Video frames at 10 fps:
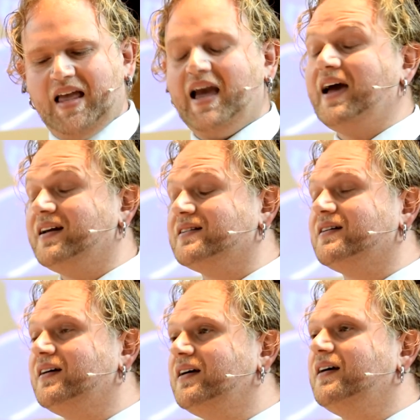And
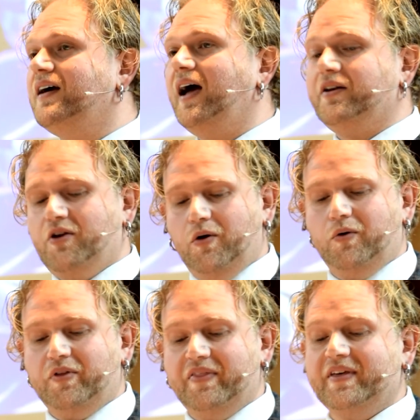I
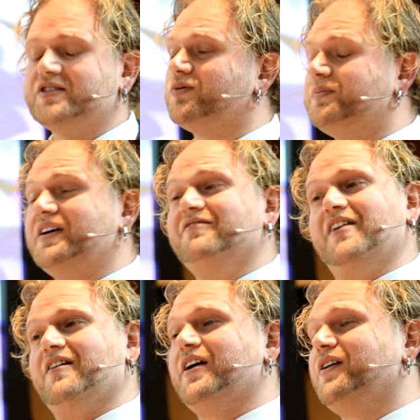know that this will be a
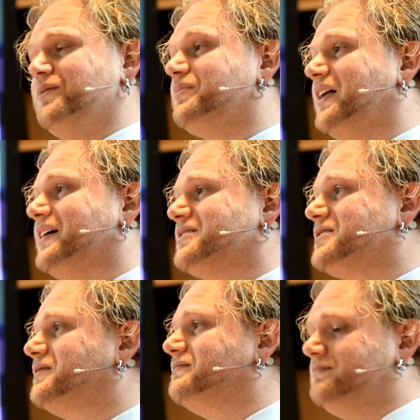very good
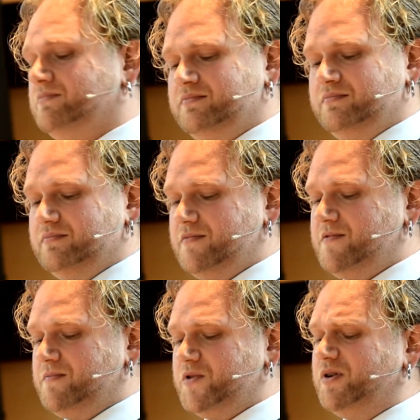place,
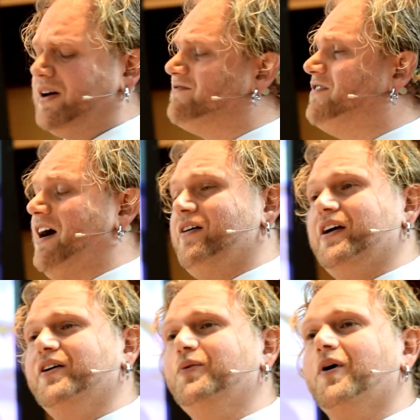doing very
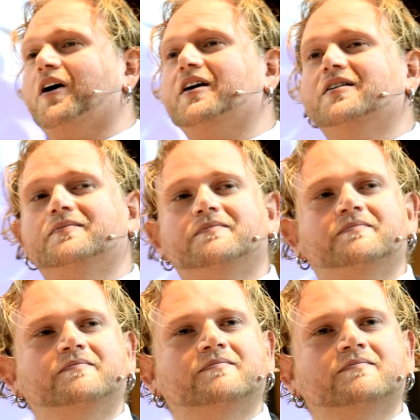good work
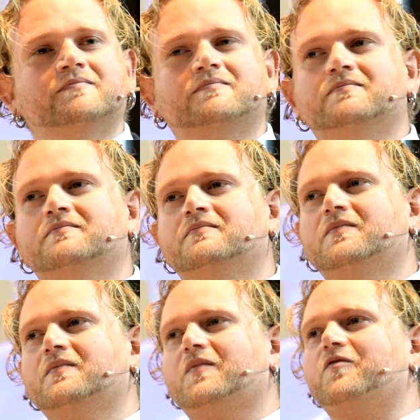
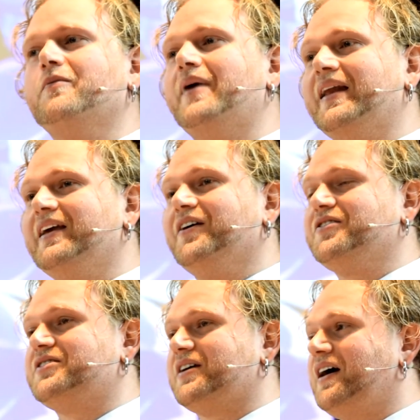for many
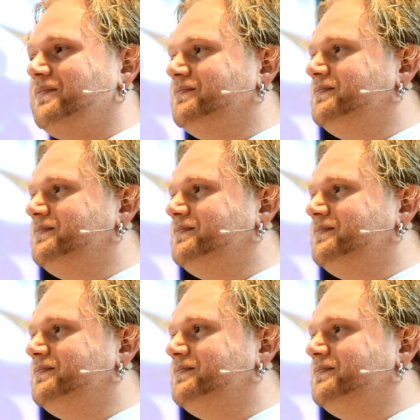years to come.